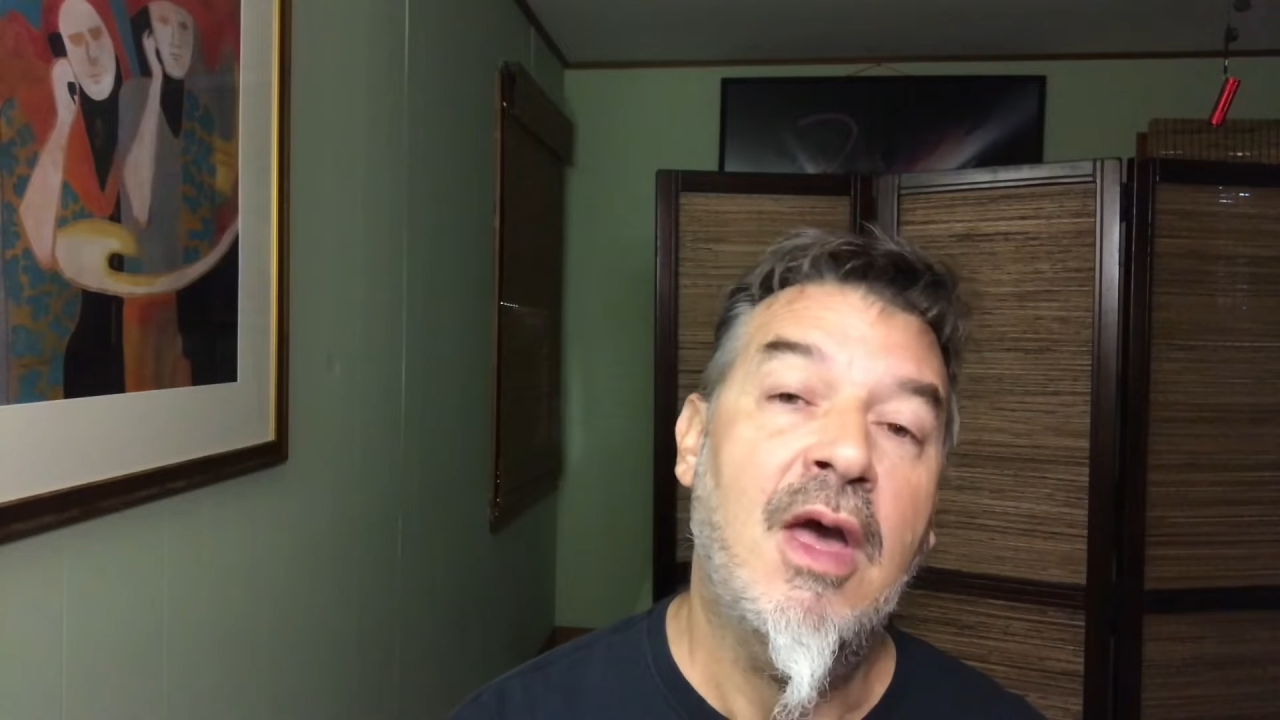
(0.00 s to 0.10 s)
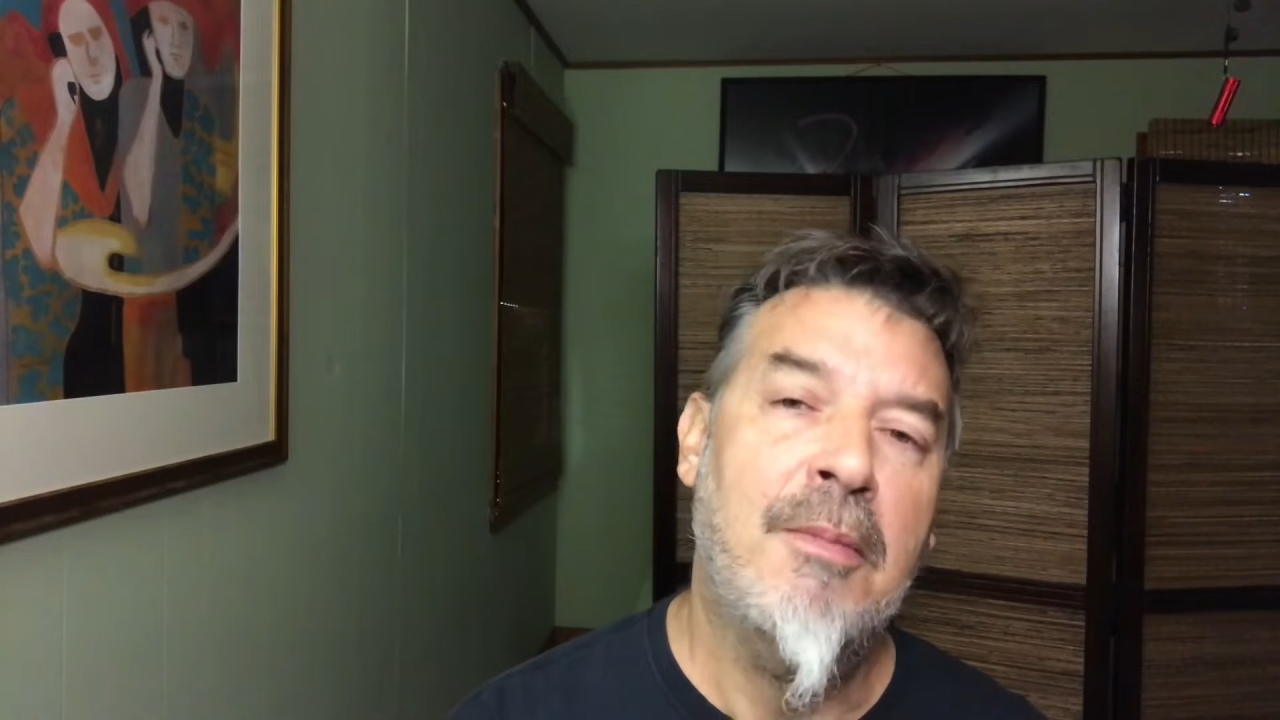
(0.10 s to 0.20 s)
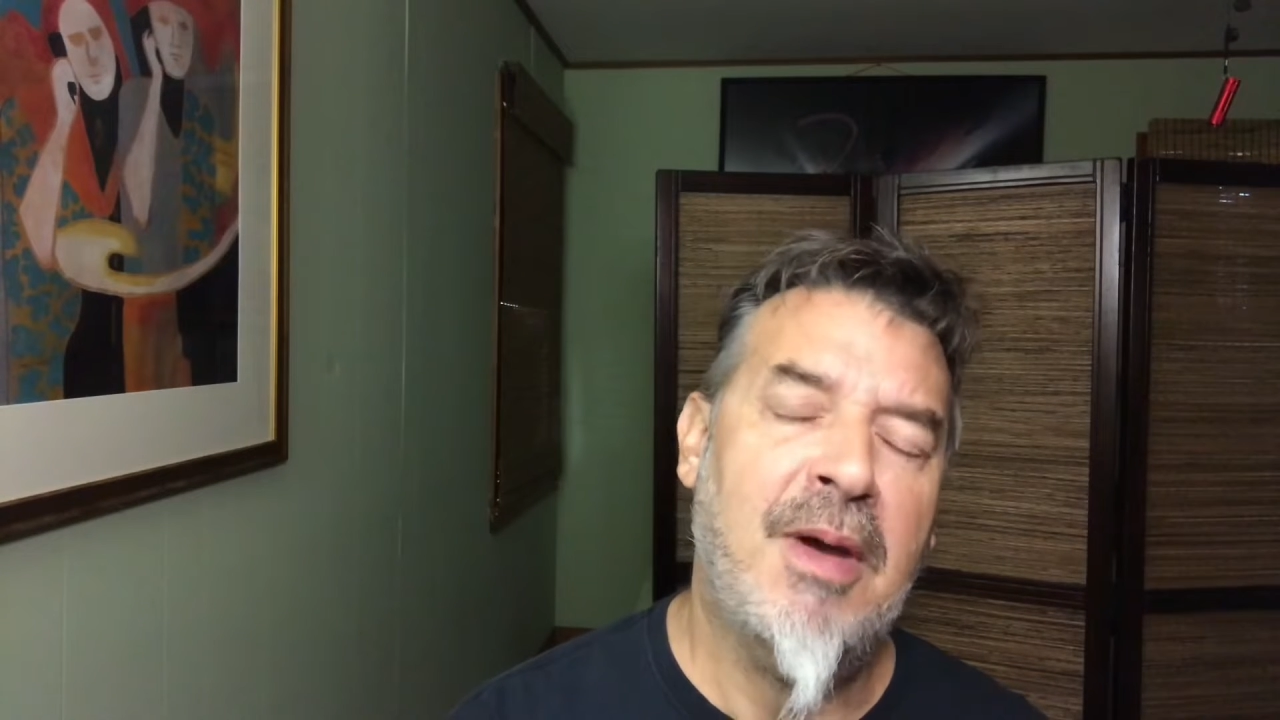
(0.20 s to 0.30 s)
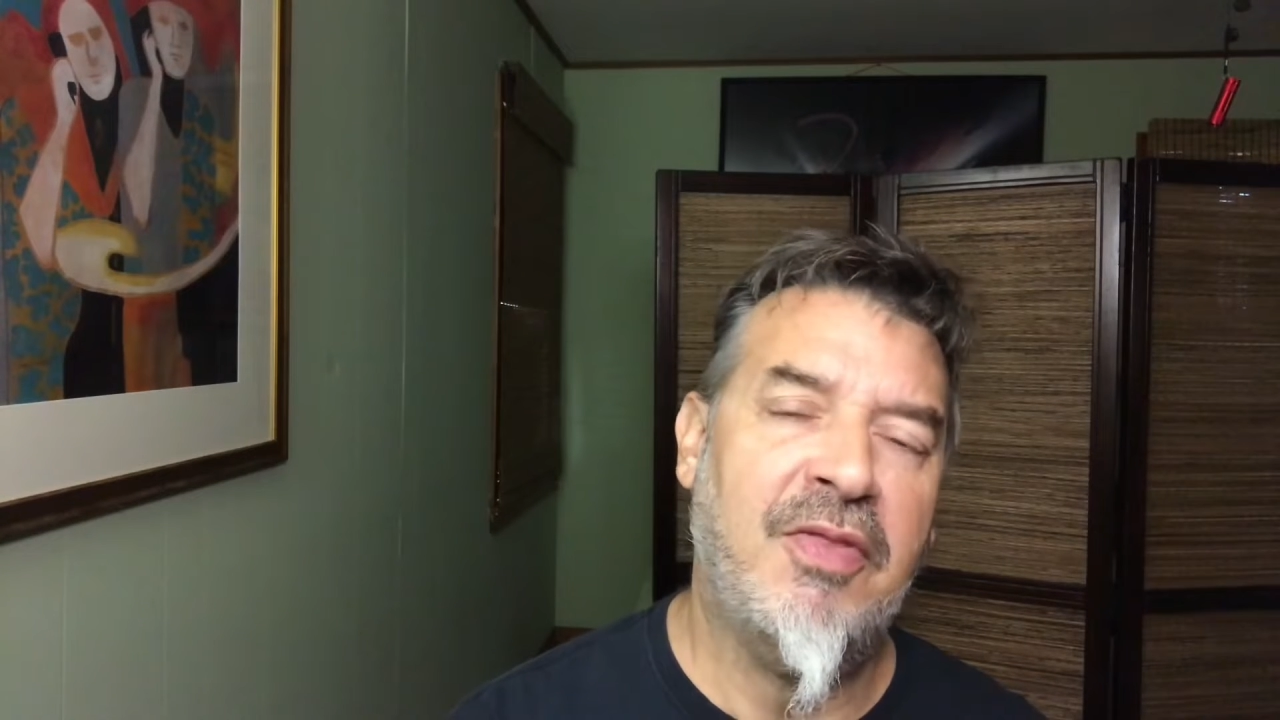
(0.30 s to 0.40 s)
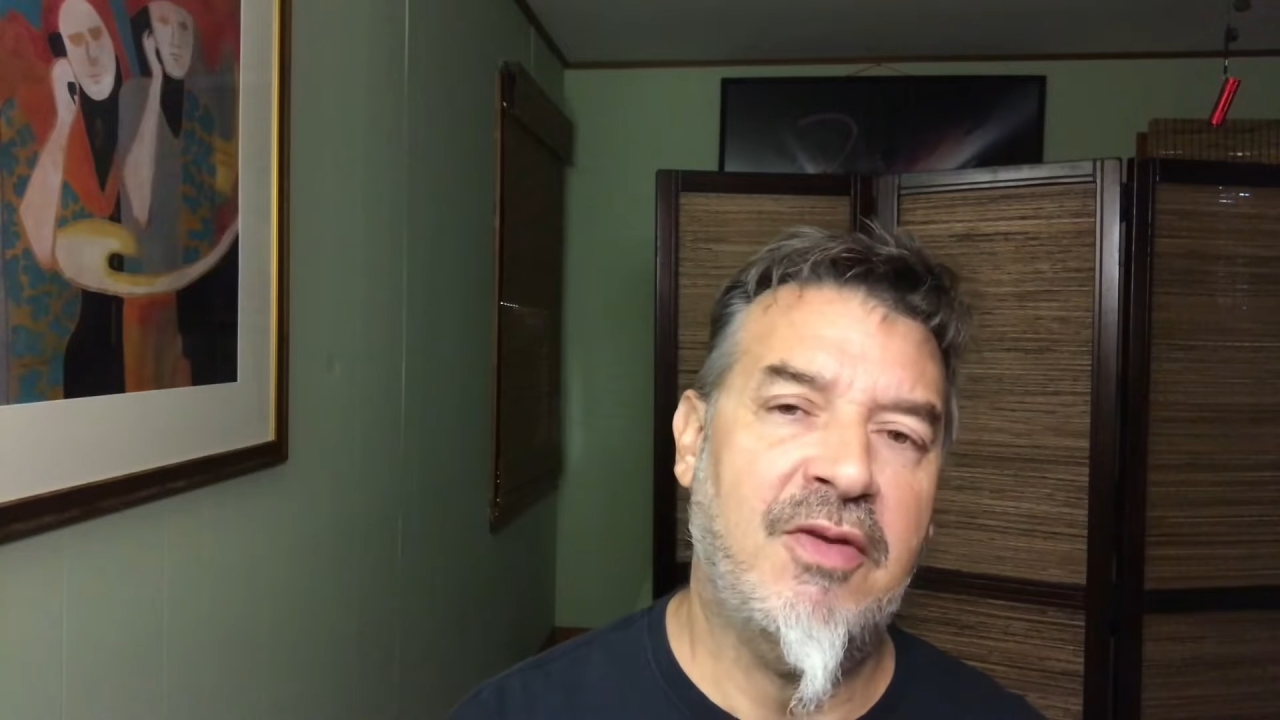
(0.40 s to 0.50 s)

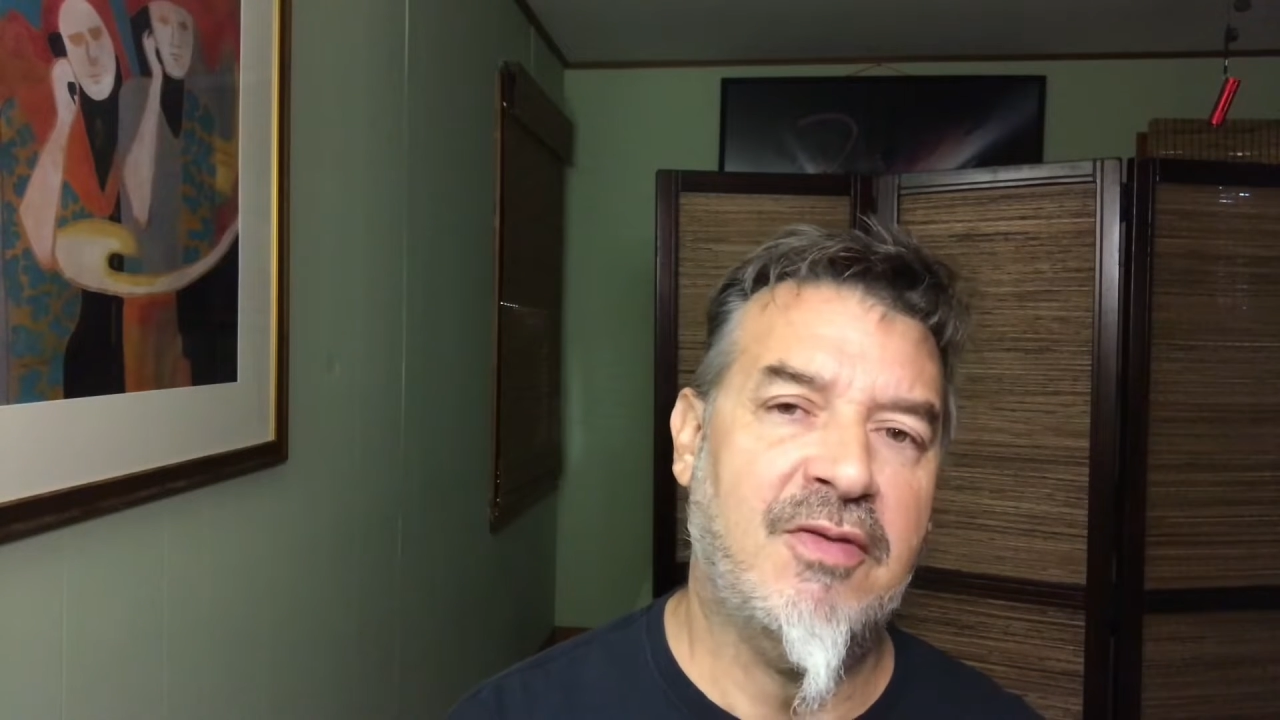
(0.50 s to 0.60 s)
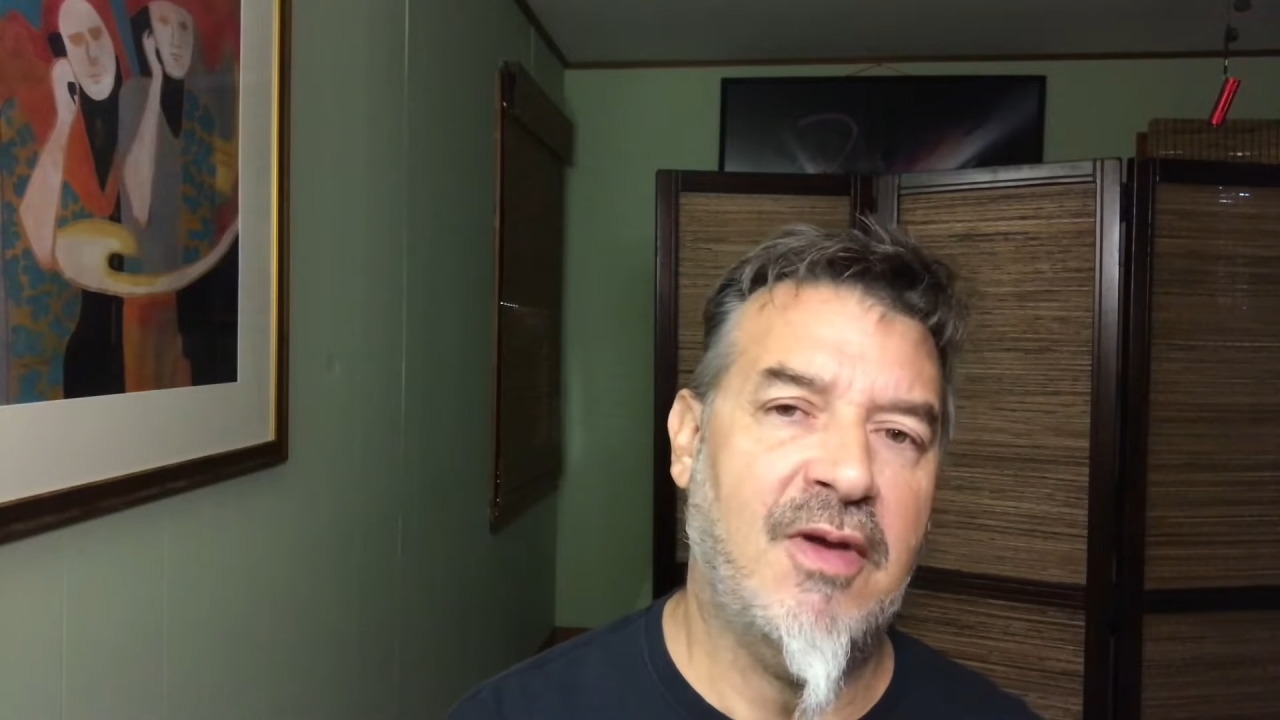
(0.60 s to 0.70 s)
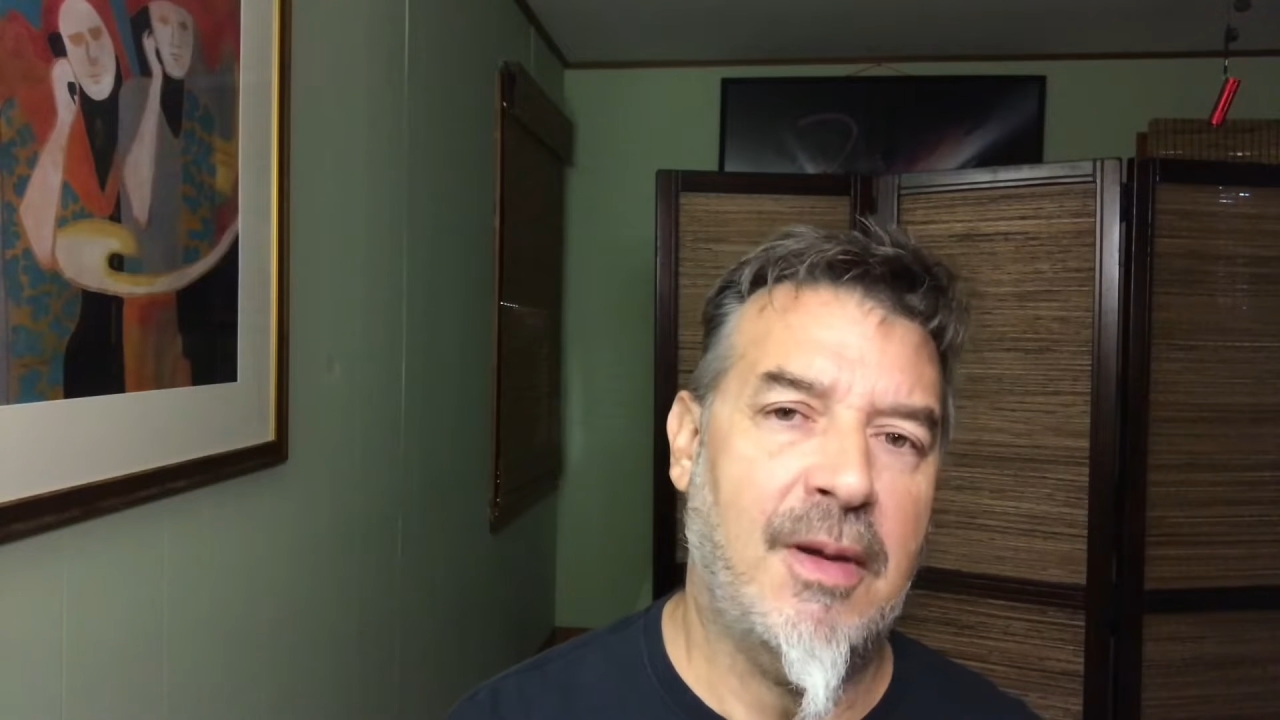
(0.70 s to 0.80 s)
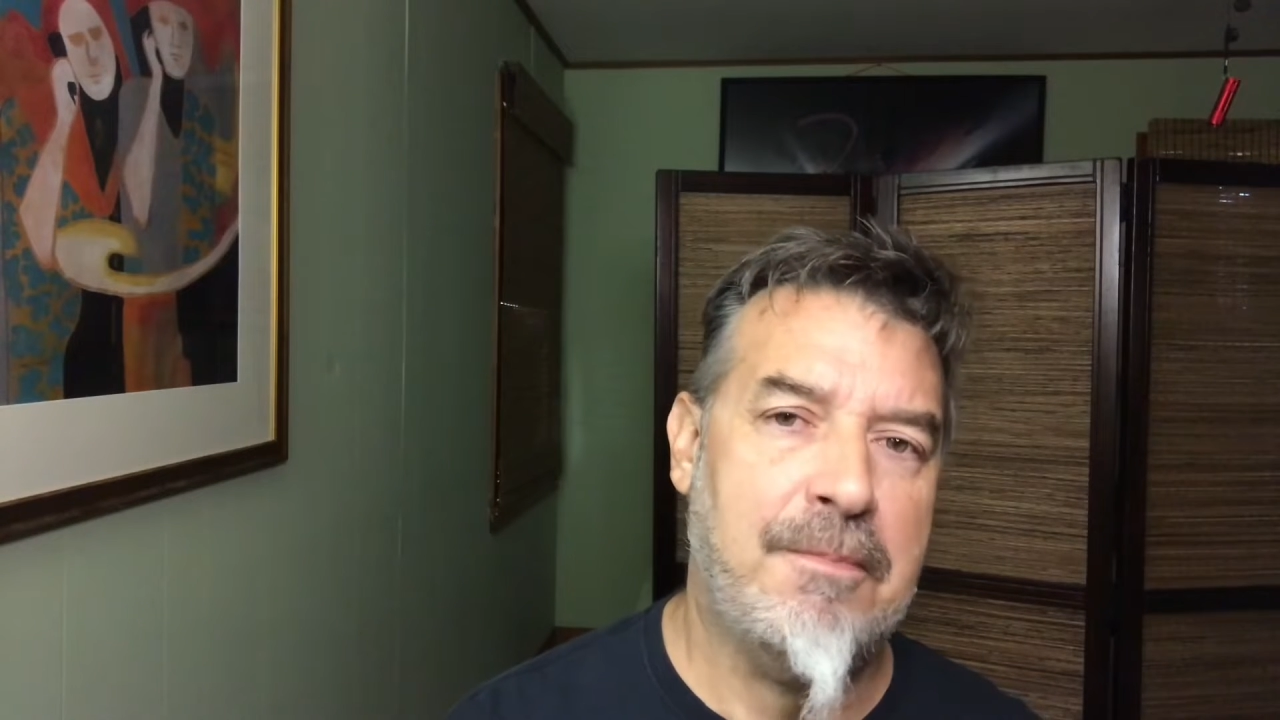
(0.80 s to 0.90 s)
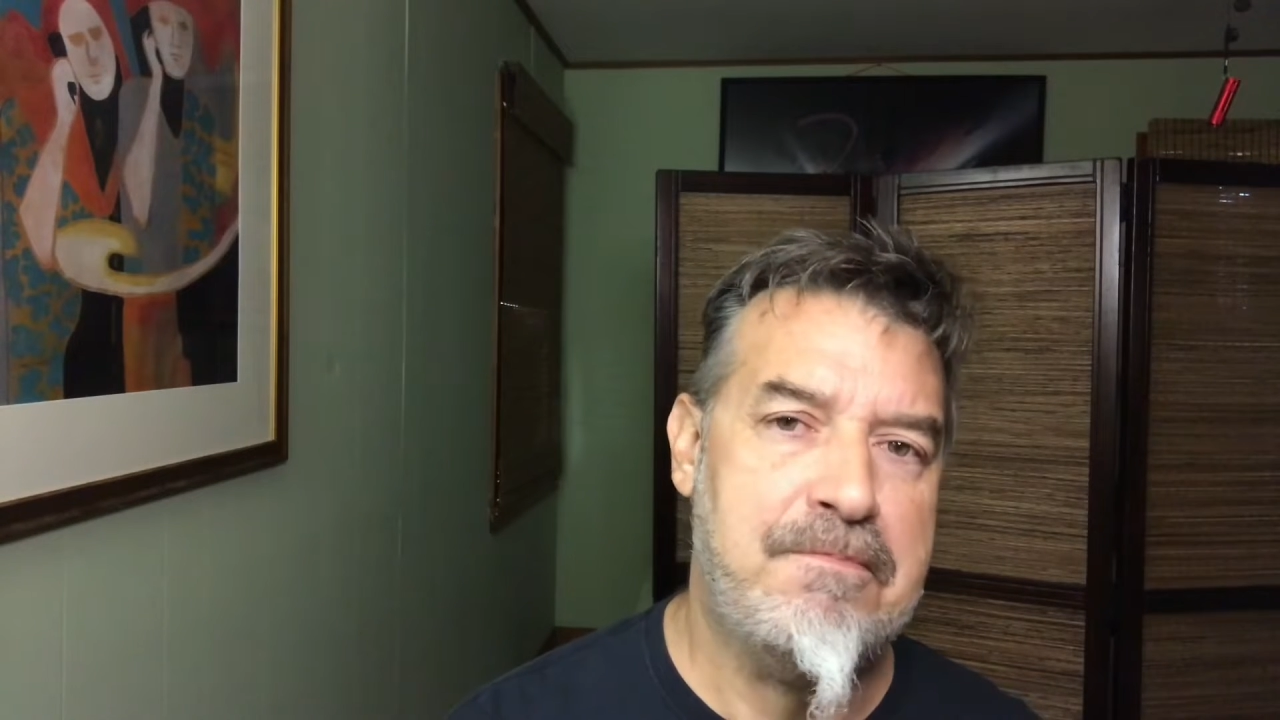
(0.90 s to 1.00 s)
about this,
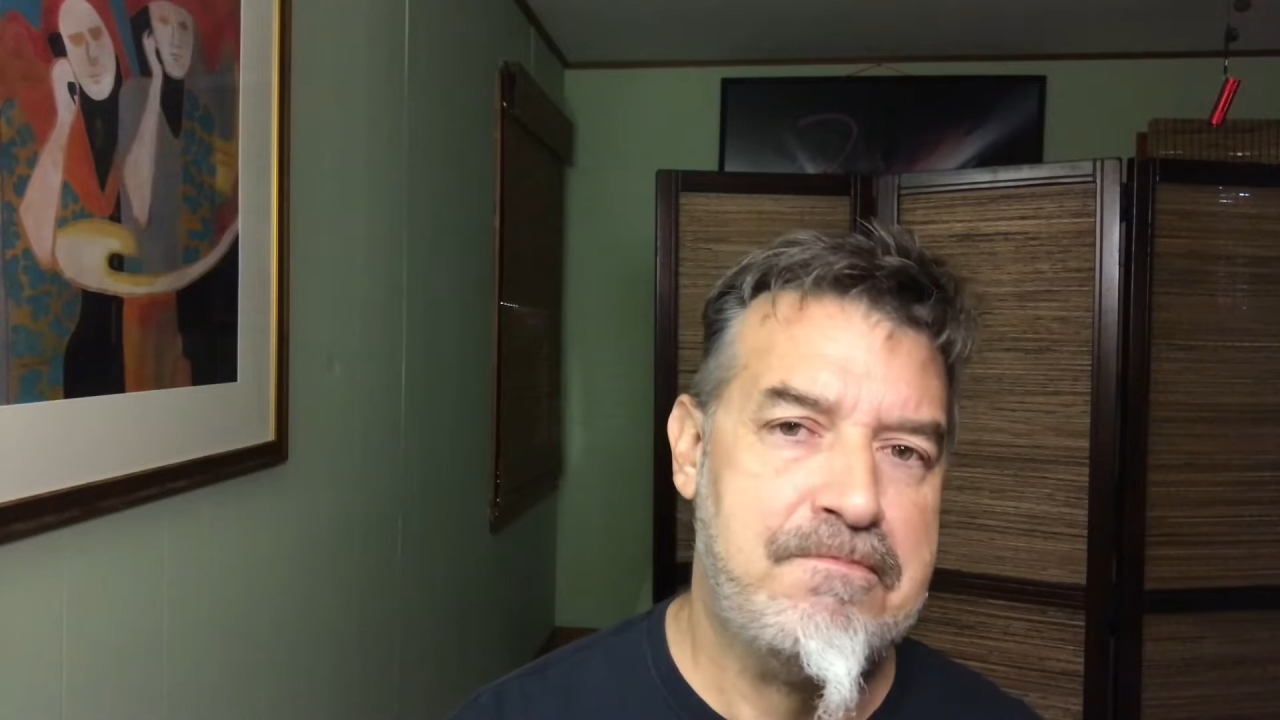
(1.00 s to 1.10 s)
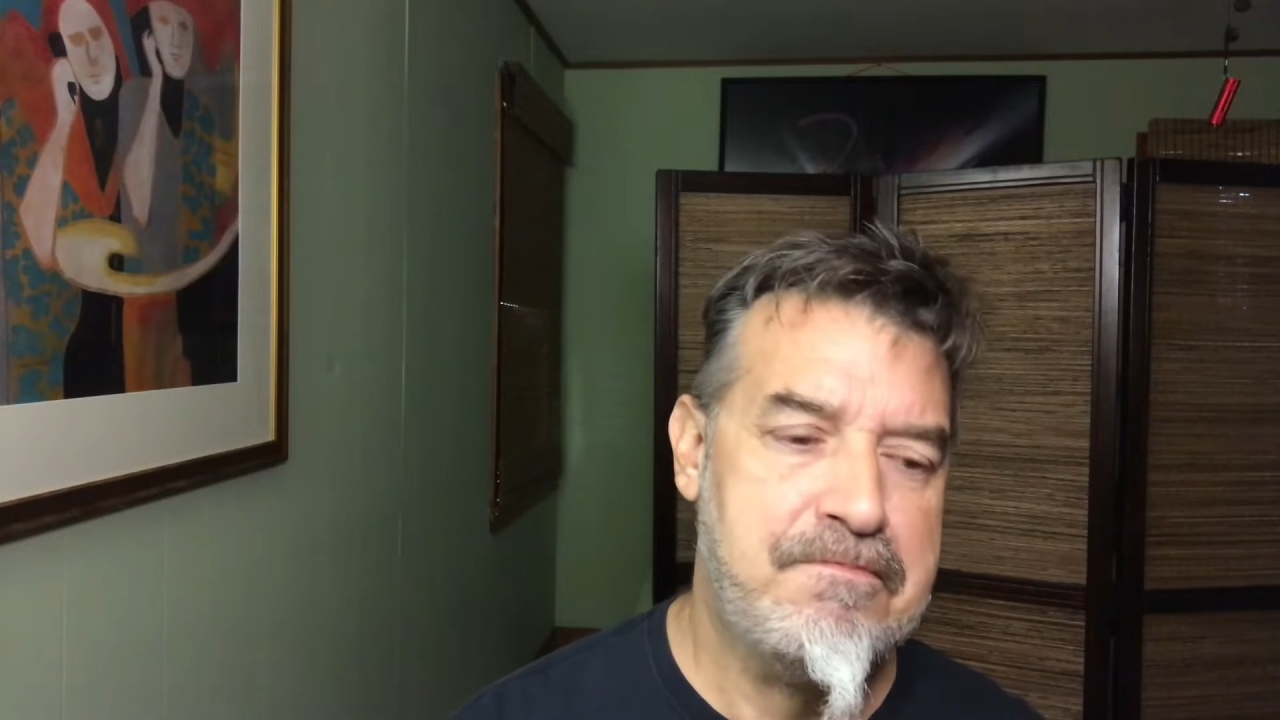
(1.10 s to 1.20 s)
um,